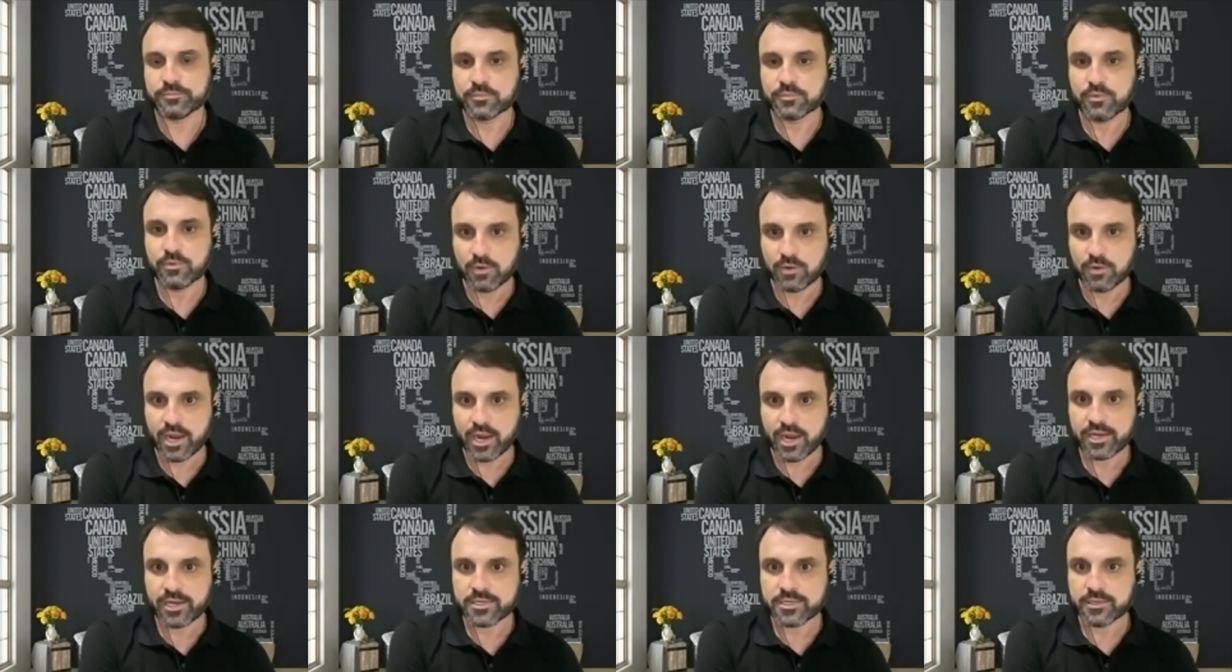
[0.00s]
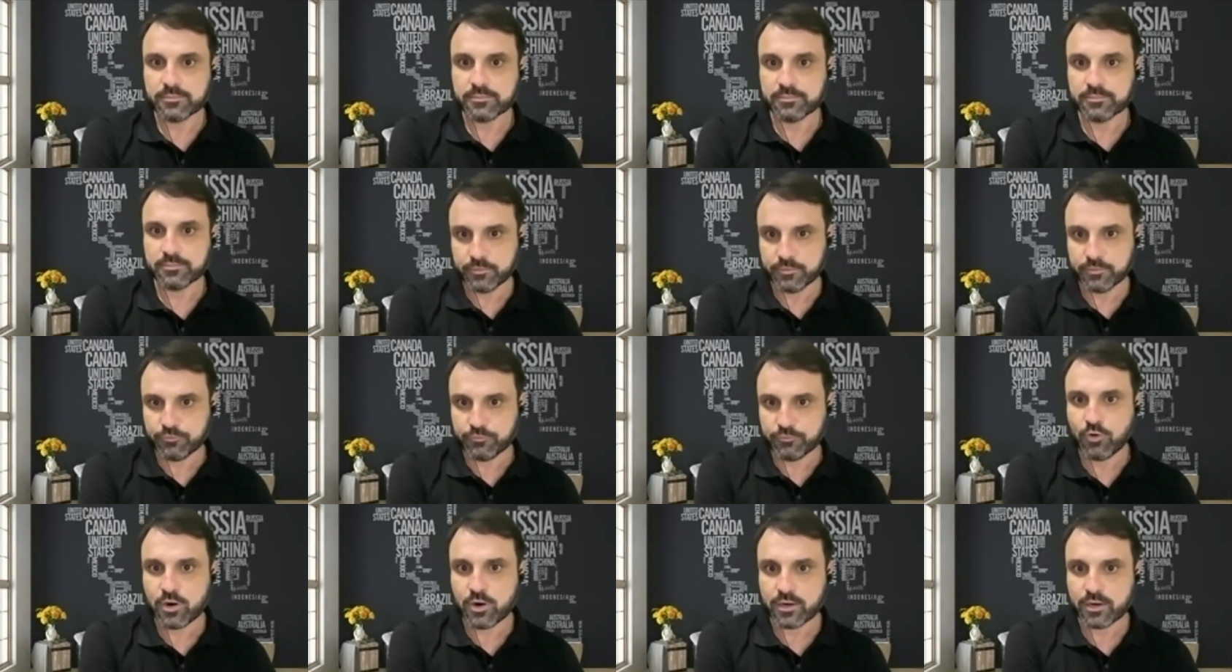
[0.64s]
right,
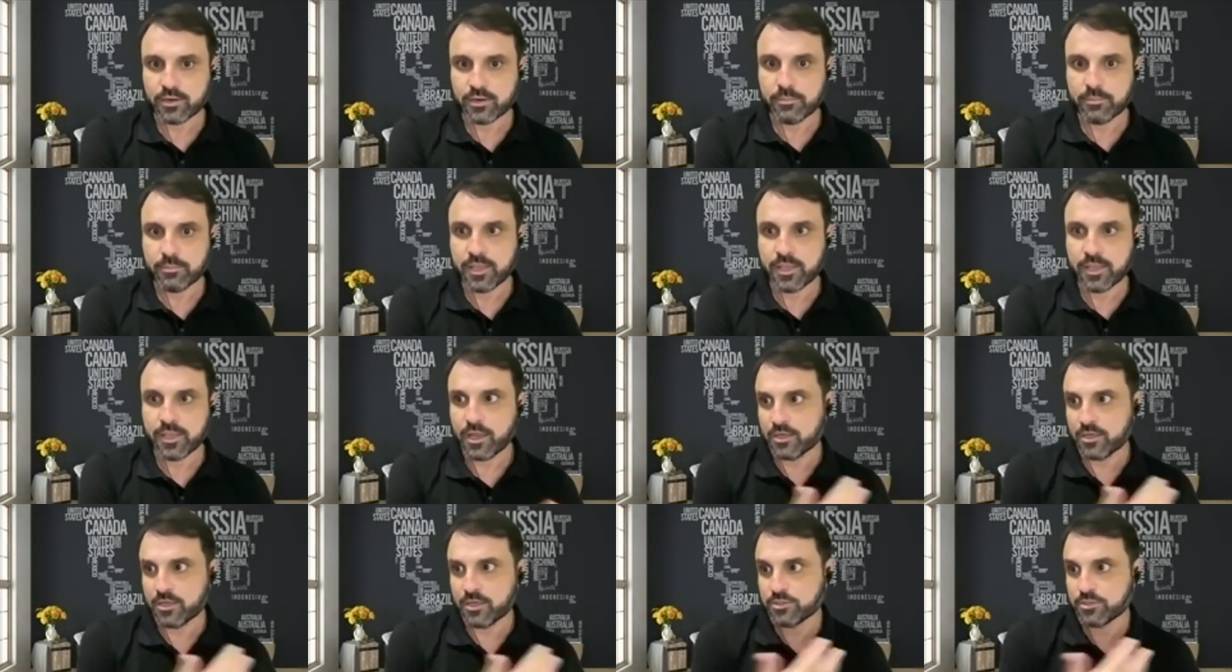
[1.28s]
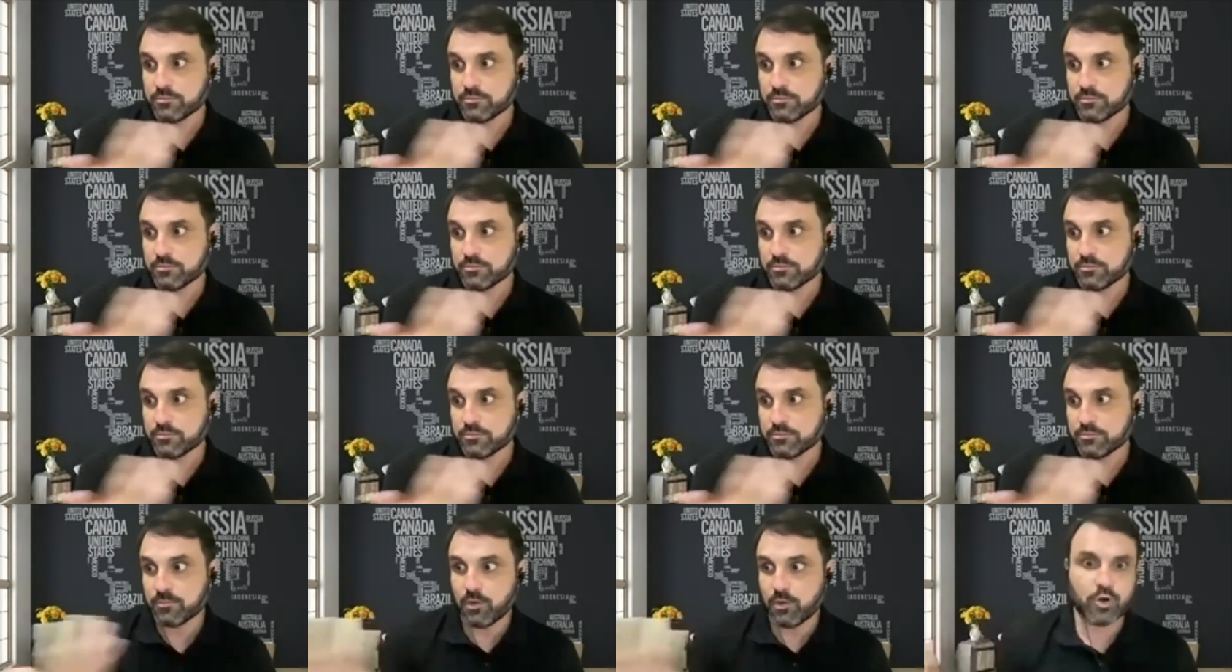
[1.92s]
before, because of
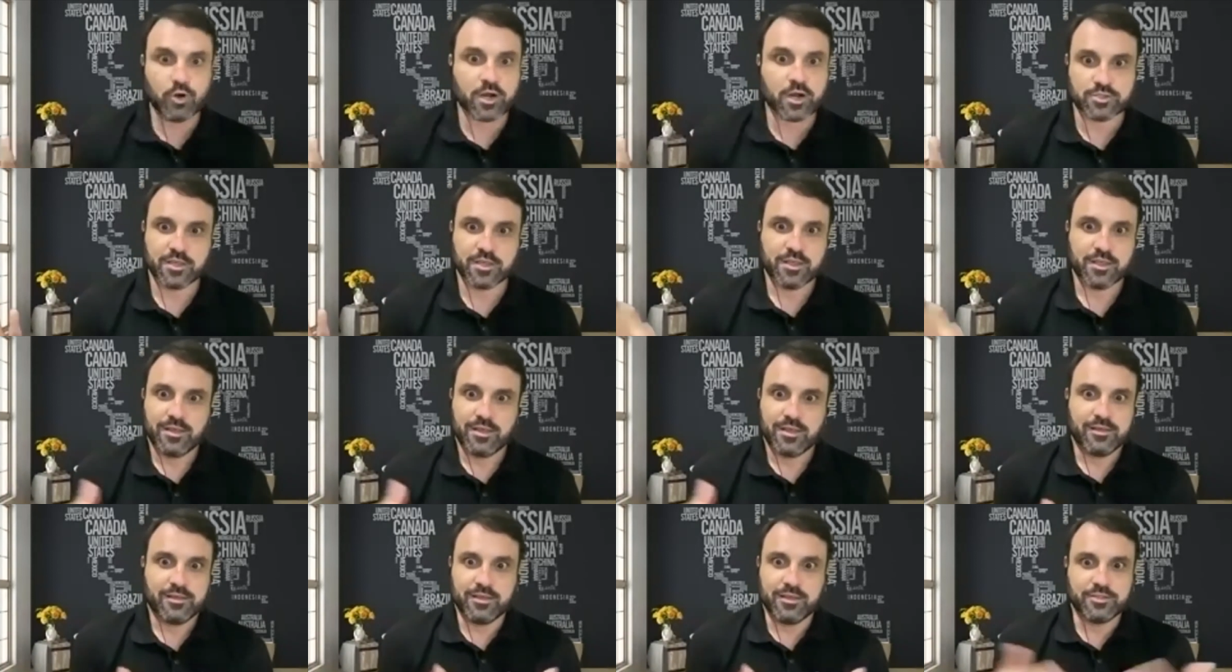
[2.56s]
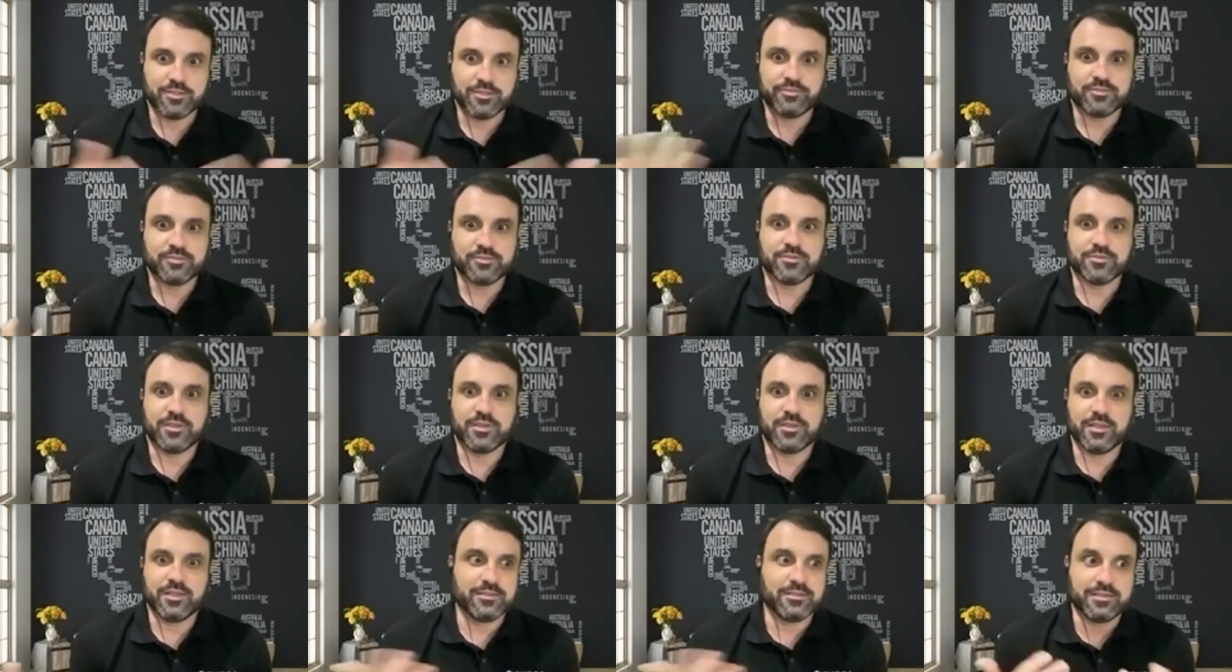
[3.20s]
course
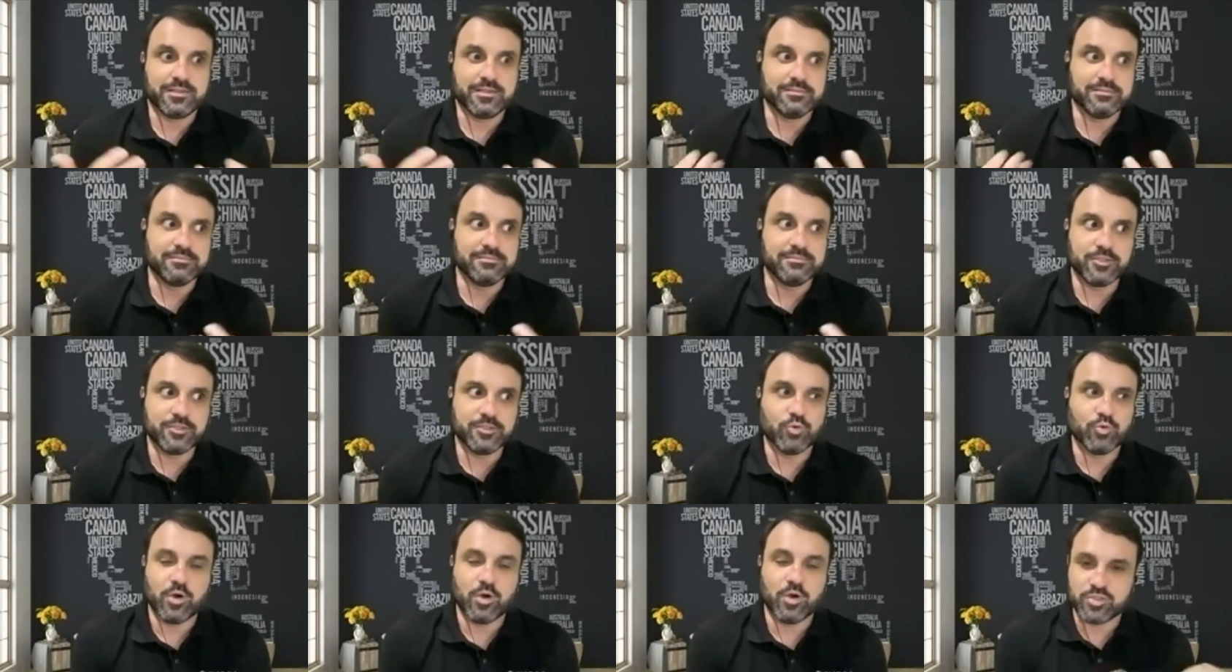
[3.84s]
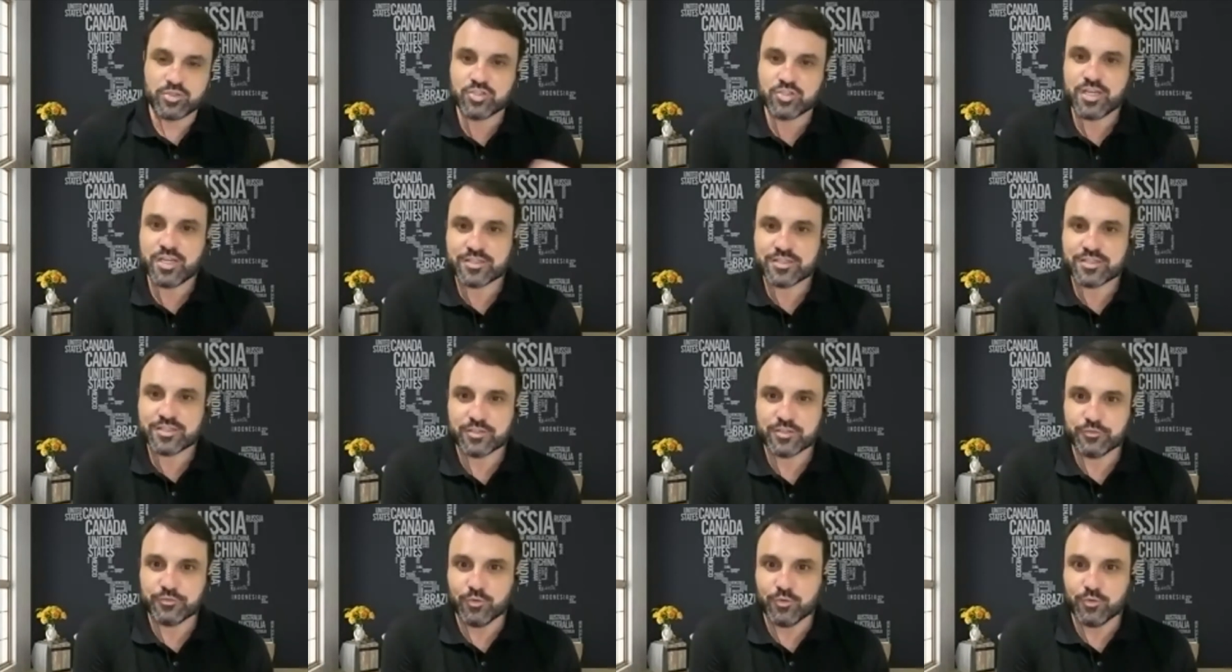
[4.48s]
it was
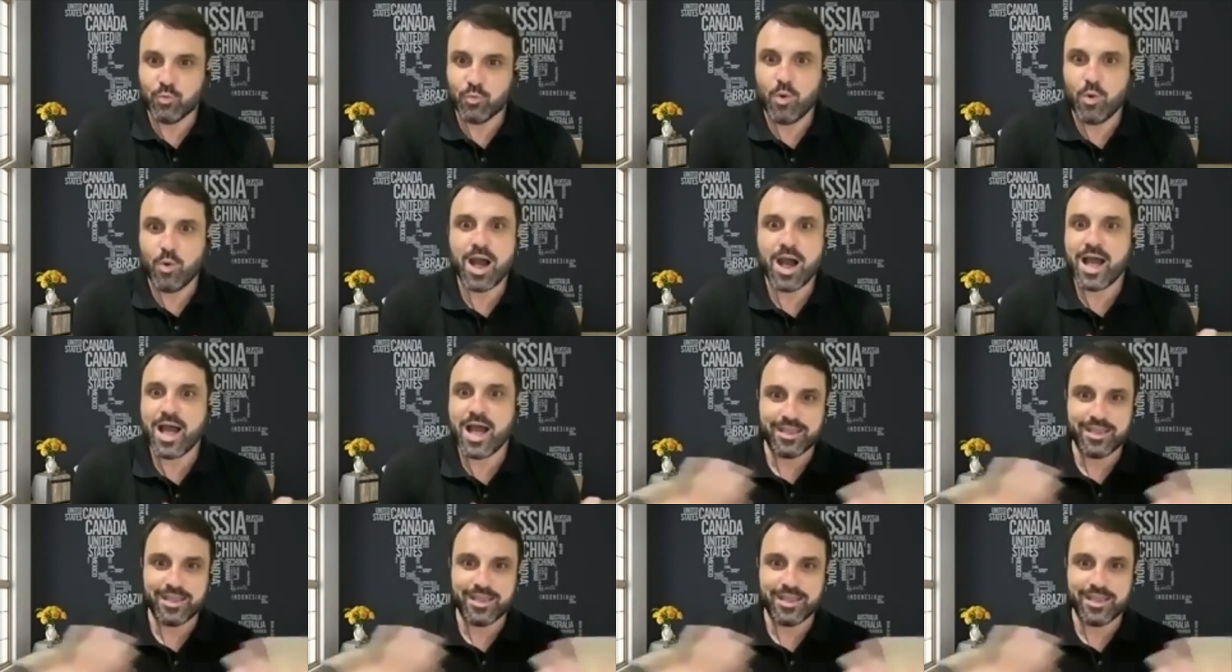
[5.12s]
successful.